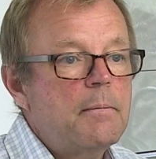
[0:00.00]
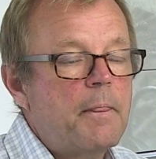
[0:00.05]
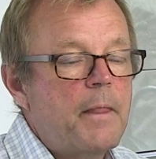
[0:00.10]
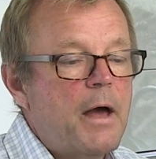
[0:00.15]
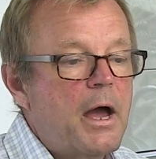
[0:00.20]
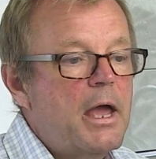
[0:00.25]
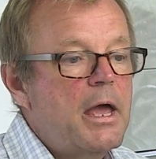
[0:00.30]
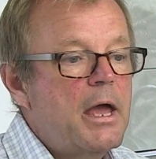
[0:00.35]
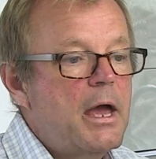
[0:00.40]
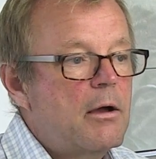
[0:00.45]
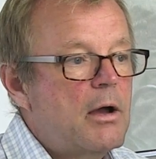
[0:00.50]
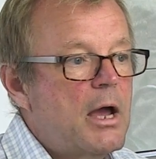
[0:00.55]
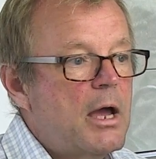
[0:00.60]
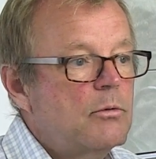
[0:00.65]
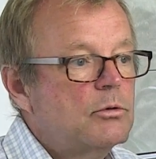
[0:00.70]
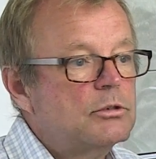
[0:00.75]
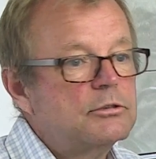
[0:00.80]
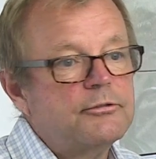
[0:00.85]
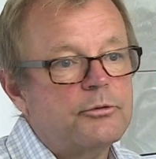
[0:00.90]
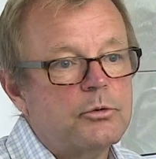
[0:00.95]

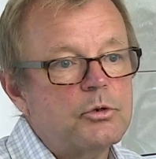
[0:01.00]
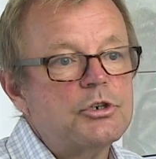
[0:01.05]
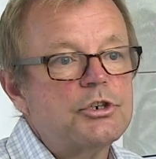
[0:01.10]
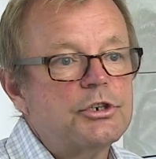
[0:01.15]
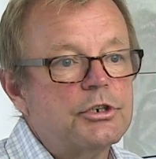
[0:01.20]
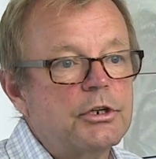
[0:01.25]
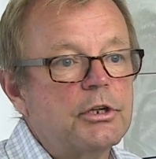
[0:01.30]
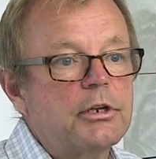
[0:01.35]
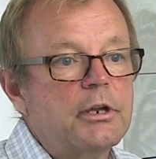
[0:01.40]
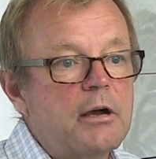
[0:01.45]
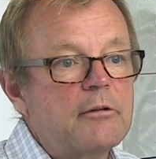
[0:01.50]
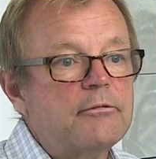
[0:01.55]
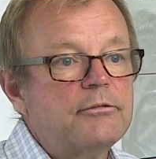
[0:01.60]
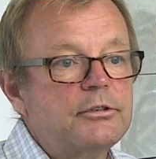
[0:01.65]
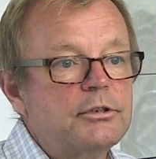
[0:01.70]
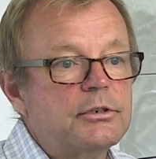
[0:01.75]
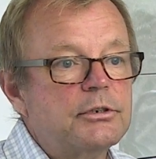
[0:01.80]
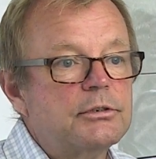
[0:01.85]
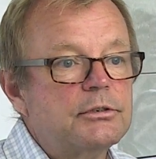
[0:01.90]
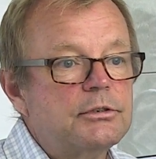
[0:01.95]
I was fortunate
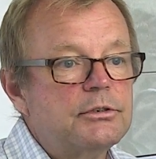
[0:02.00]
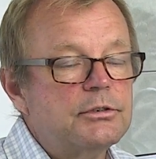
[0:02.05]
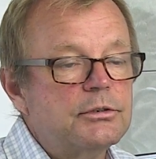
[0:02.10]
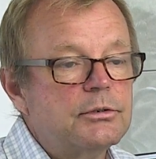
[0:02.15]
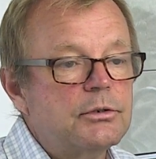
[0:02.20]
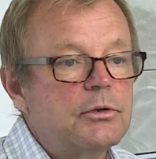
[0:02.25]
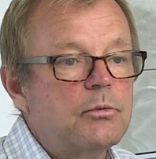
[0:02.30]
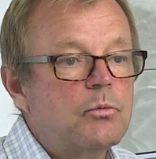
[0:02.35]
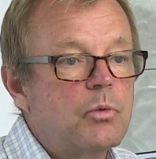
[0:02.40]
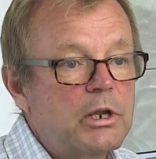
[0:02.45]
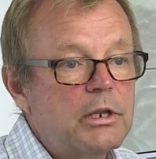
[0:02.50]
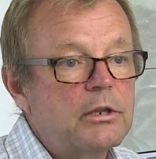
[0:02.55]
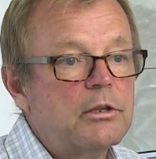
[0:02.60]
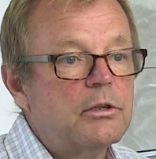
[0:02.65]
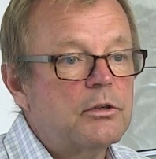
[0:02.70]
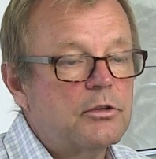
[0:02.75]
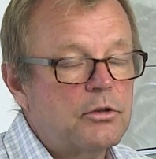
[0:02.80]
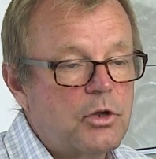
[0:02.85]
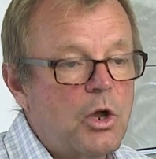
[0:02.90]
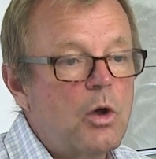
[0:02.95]
enough
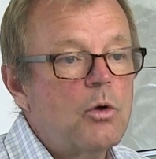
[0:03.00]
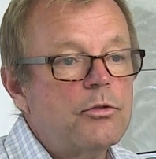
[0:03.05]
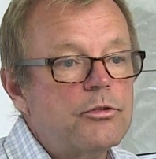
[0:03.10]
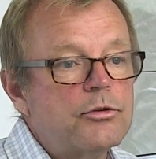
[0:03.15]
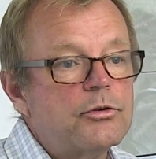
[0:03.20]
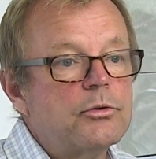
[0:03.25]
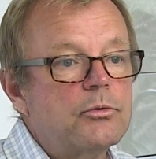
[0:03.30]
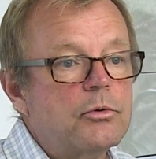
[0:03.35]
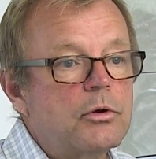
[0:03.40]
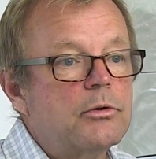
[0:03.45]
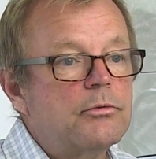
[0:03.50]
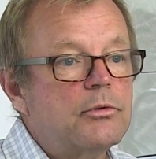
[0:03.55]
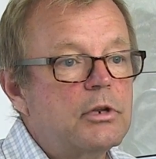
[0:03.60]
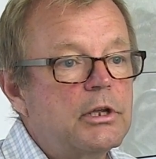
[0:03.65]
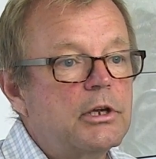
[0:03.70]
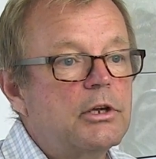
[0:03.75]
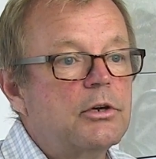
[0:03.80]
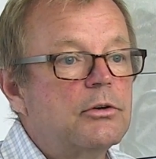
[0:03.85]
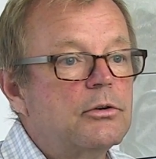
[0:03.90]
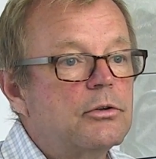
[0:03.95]
to go through a
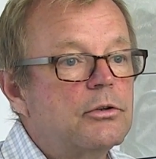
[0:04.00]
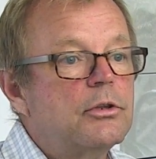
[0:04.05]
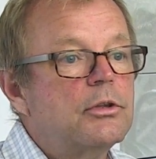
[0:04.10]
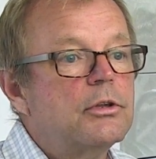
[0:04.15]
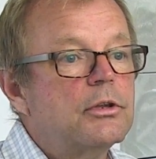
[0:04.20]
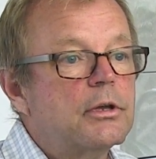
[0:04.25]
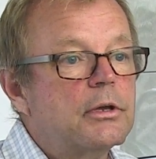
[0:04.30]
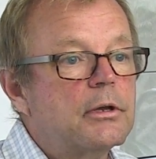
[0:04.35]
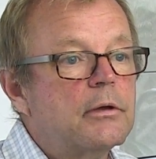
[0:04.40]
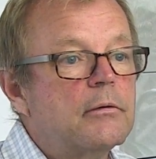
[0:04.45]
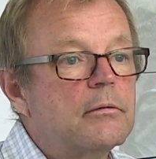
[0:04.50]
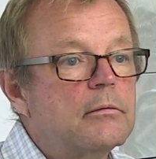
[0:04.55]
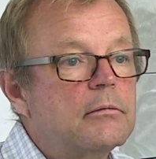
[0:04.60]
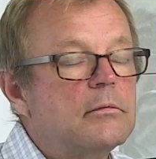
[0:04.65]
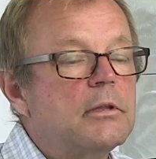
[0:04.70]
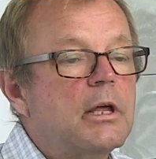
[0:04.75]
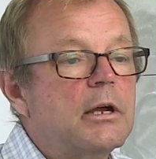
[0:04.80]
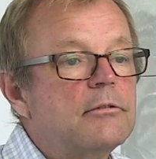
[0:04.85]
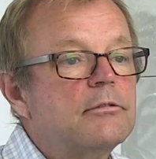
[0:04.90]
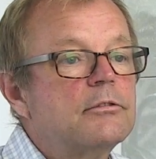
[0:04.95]
really good
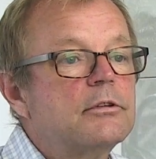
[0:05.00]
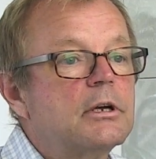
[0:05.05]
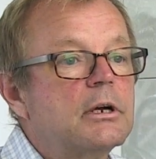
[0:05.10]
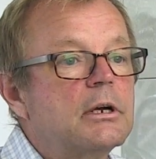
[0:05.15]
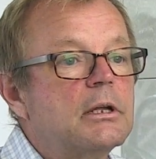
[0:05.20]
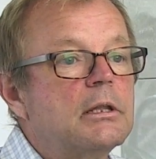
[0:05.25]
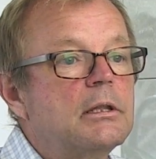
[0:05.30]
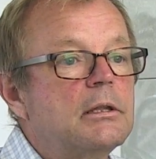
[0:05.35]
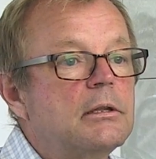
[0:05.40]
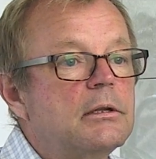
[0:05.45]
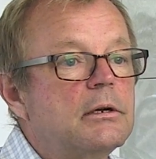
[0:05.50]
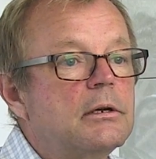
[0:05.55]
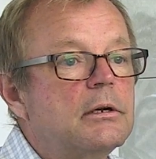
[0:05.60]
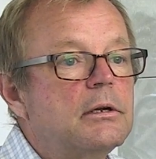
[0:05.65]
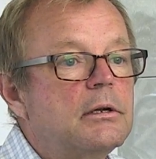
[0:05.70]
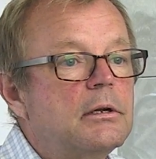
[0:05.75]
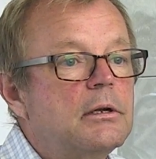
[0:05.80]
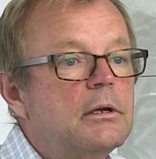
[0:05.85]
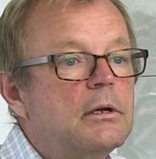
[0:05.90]
lifestyle